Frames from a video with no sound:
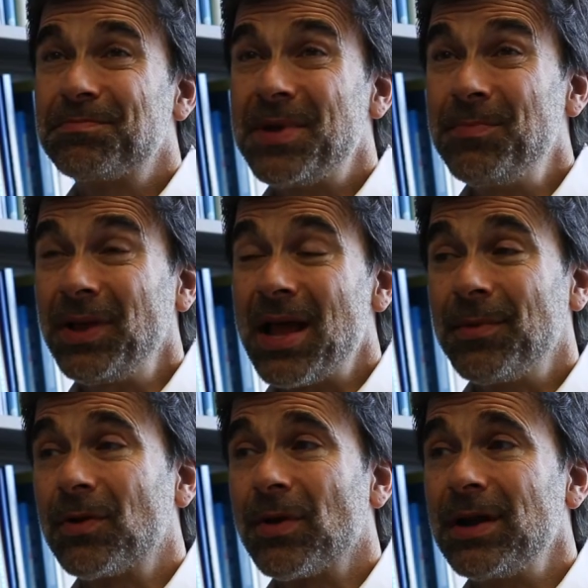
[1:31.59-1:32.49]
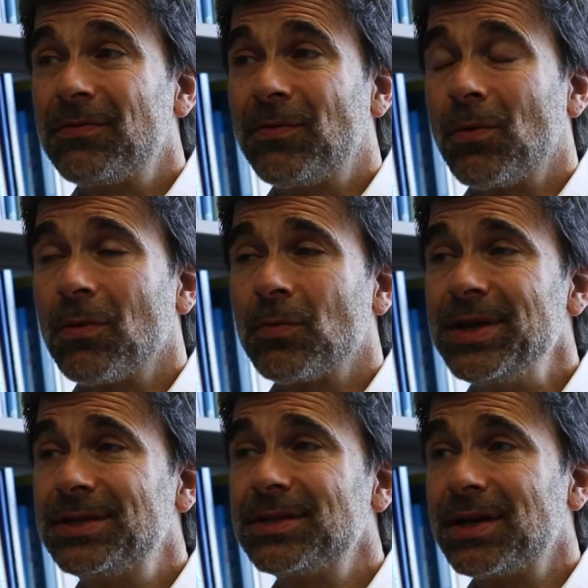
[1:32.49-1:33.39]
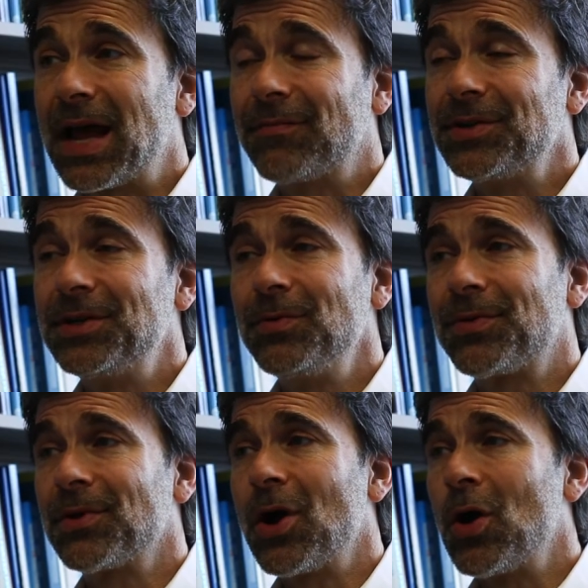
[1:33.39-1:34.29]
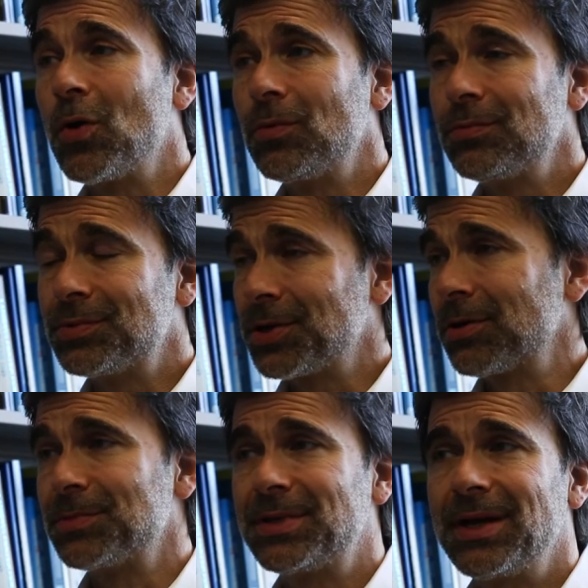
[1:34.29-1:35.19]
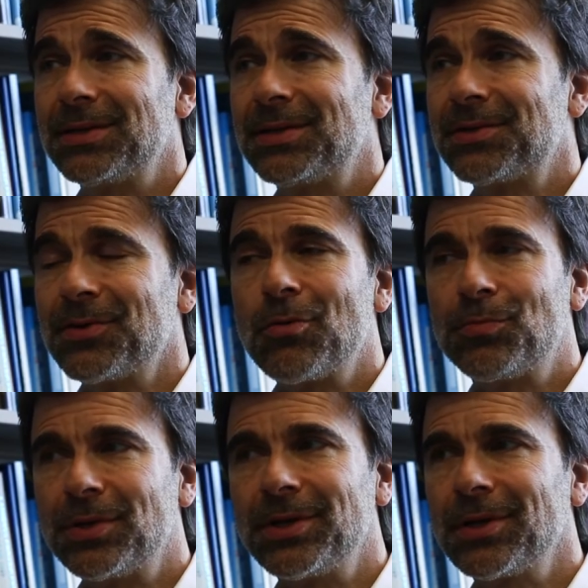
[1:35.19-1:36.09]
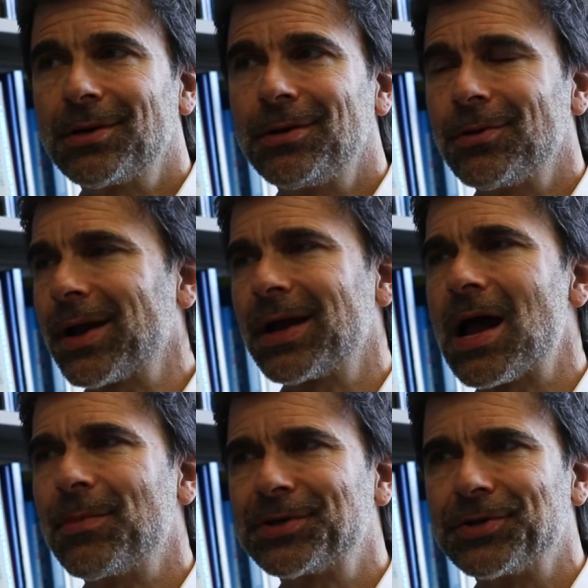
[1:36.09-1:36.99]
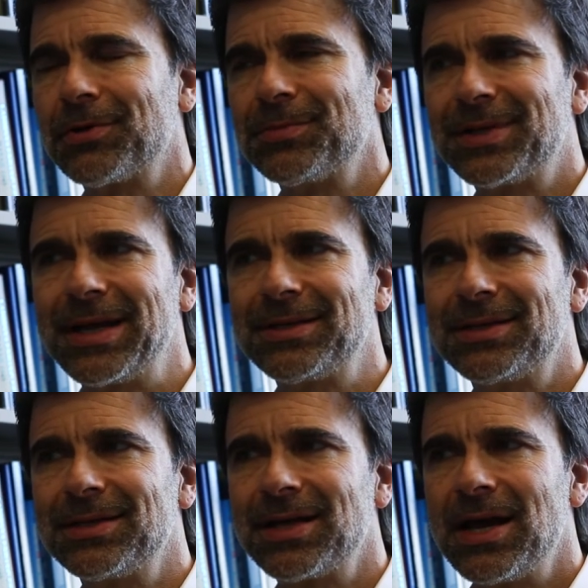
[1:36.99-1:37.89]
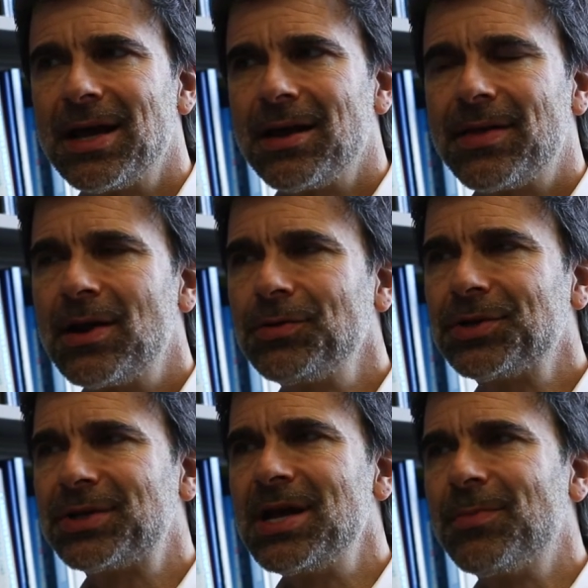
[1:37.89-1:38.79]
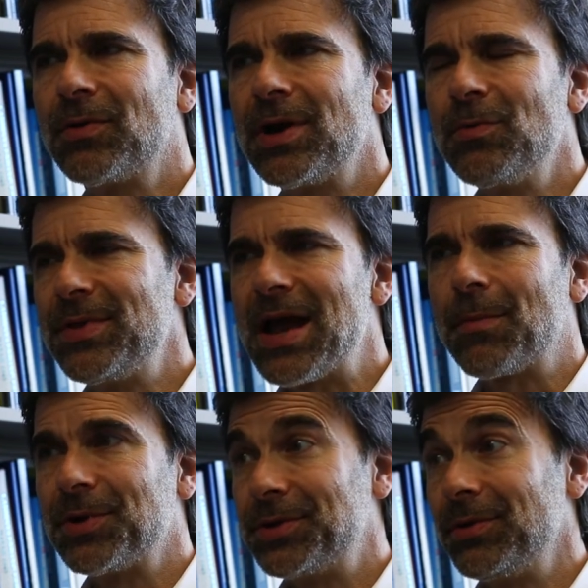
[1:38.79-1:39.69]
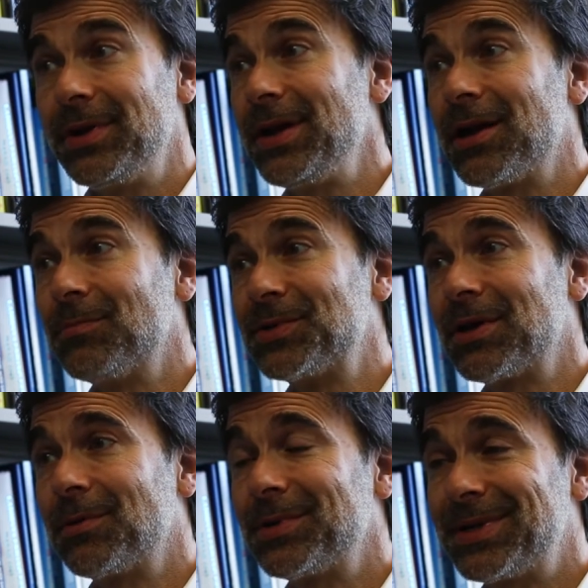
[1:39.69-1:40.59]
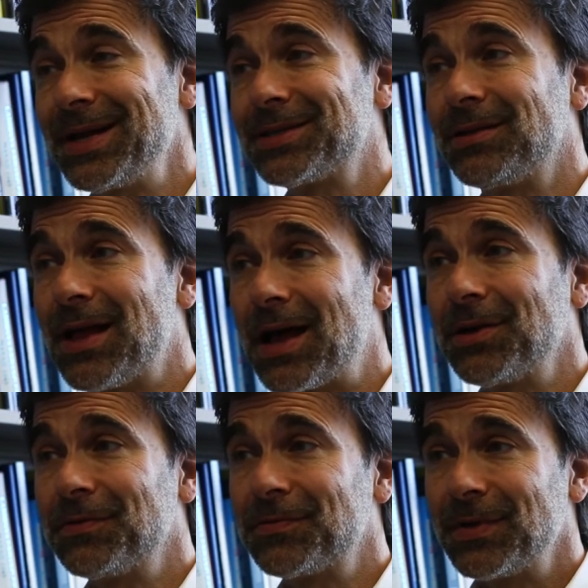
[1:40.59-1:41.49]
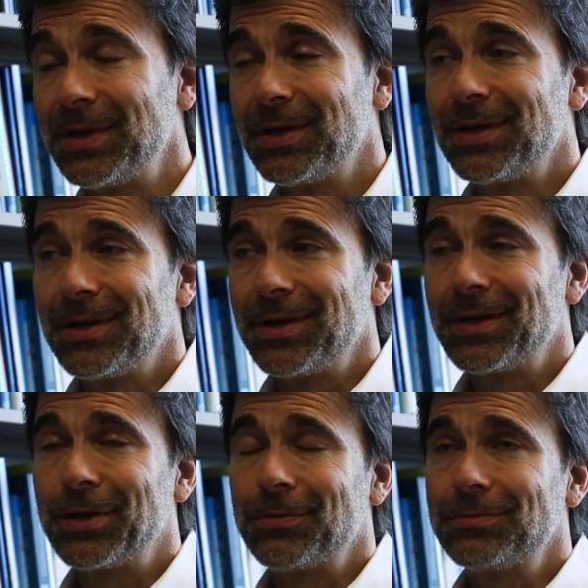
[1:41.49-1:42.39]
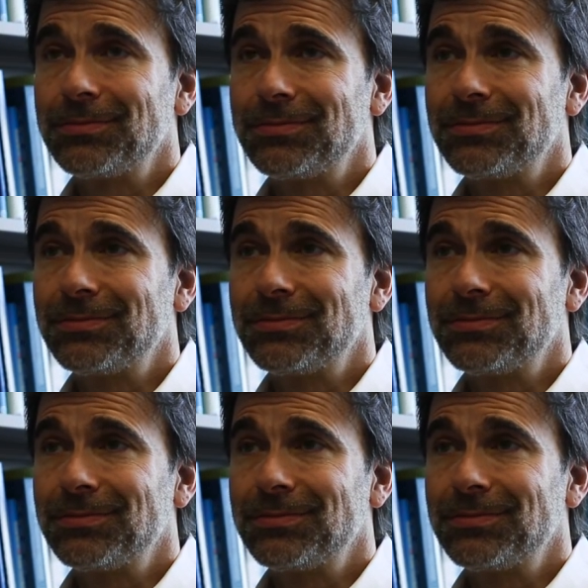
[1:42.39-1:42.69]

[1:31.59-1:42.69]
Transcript: People emigrate for reasons that have to do with their own circumstances, their own political or economic circumstances. They don't just immigrate when the opportunity comes up. It takes a lot of, you know,